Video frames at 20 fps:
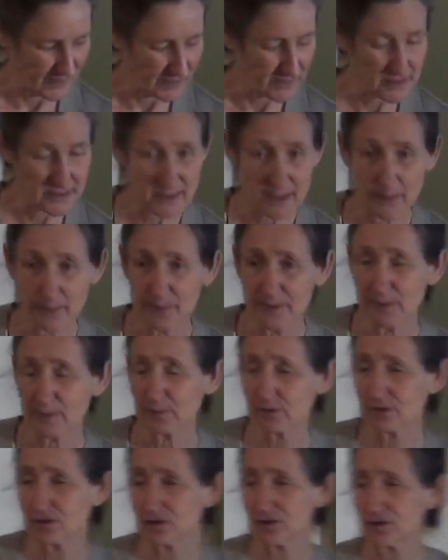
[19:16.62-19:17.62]
And some
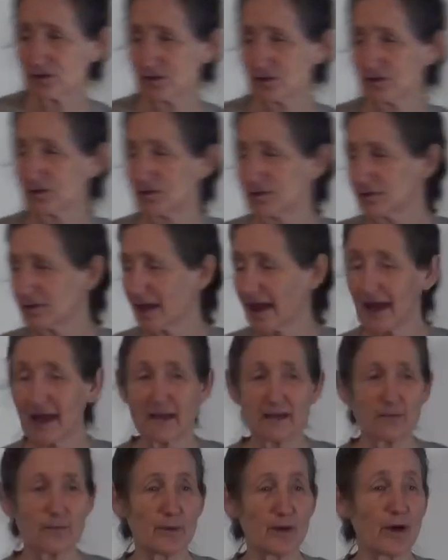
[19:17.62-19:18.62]
people choose to do the
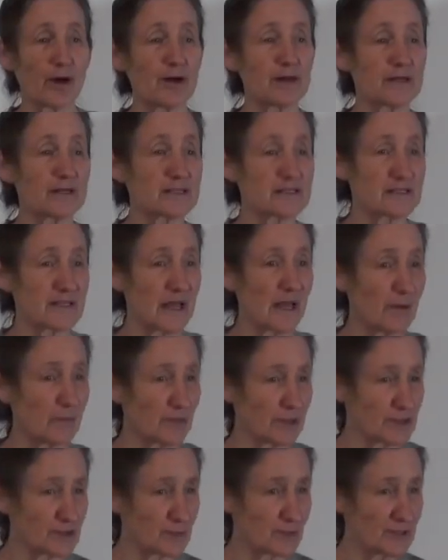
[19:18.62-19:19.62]
antibiotic
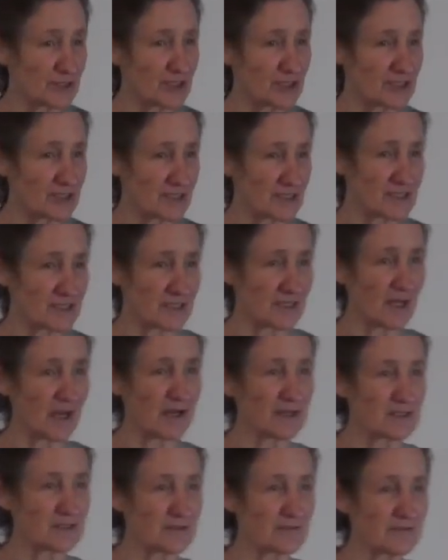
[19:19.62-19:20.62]
sandwich, which is a
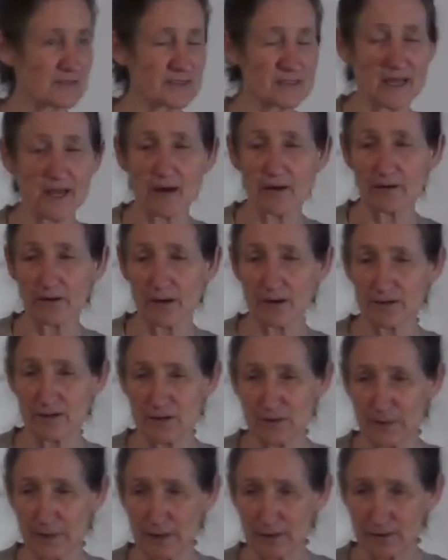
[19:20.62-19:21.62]
slice of sourdough
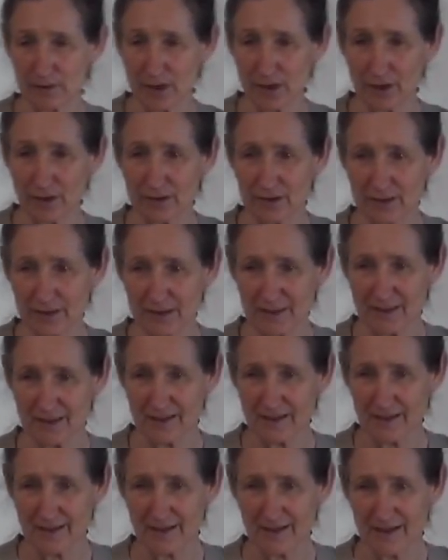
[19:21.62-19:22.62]
spelt toast
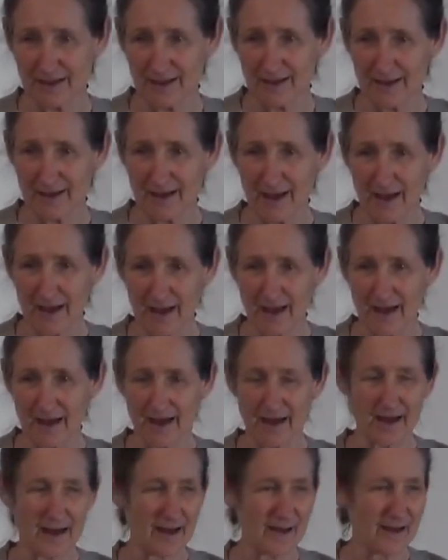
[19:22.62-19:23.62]

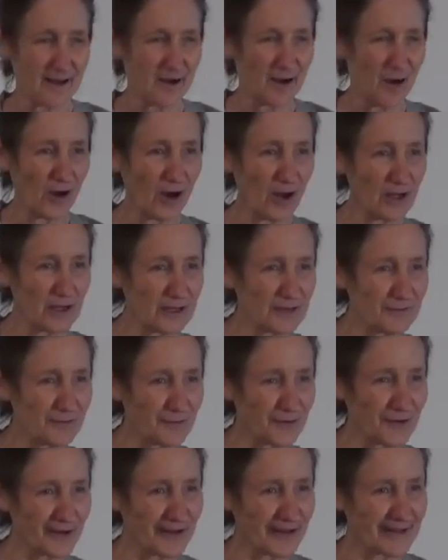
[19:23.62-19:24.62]
uh, olive
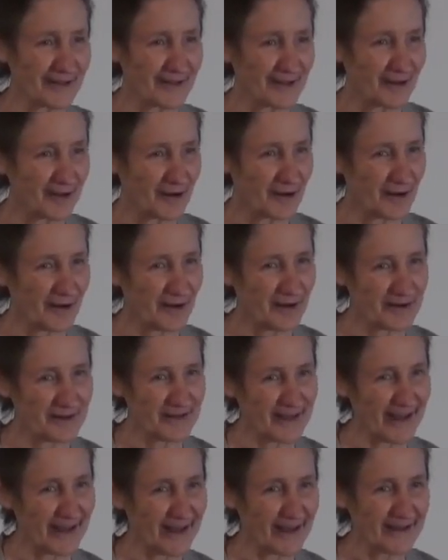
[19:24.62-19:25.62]
oil
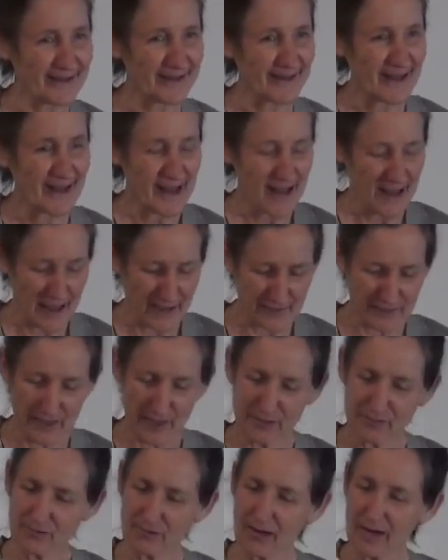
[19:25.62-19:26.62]
on that and
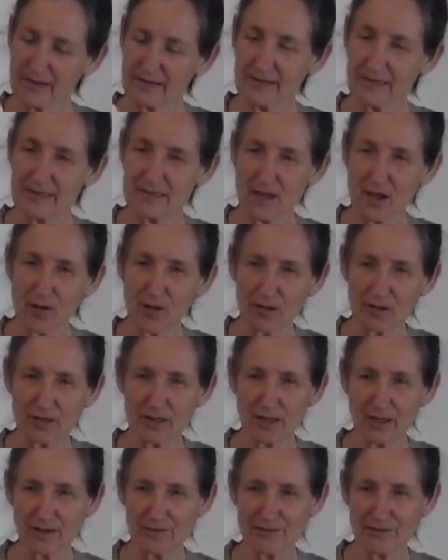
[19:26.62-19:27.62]
then grate this whole
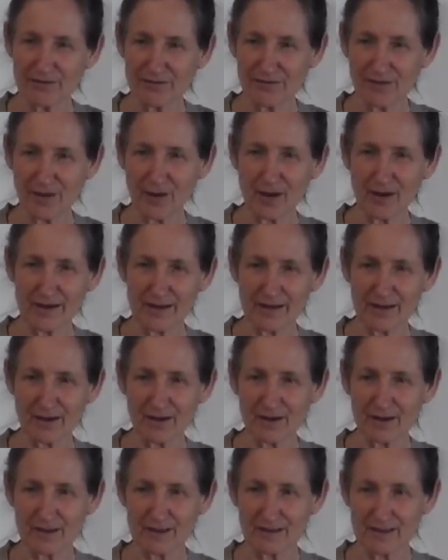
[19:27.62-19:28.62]
clove of garlic
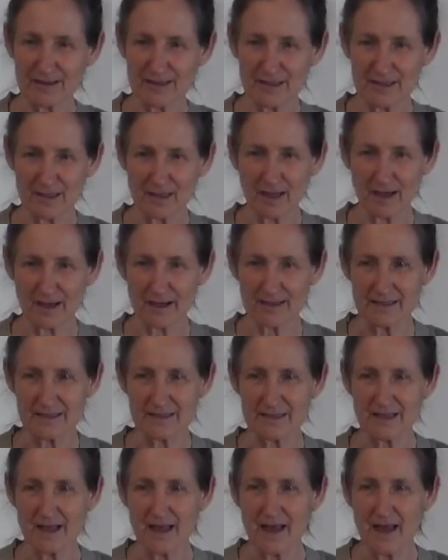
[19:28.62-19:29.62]
onto the
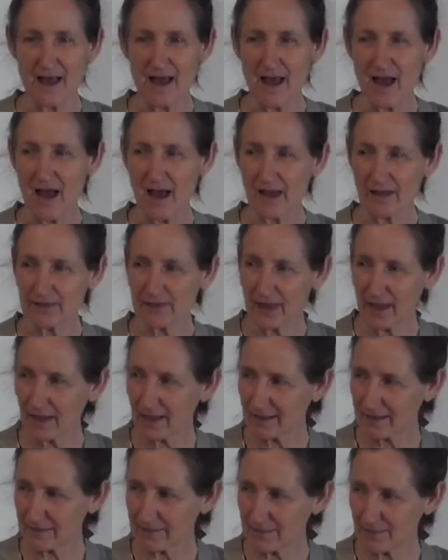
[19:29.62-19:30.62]
slice and
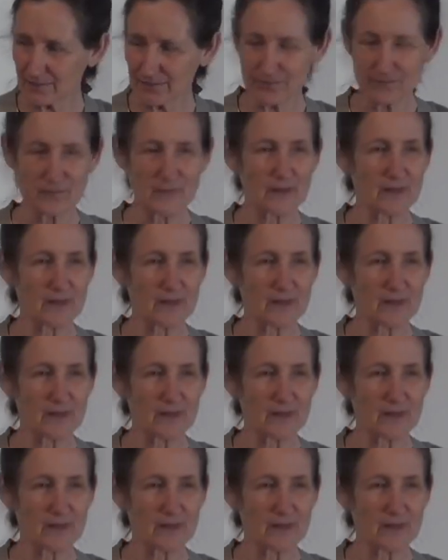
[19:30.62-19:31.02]
then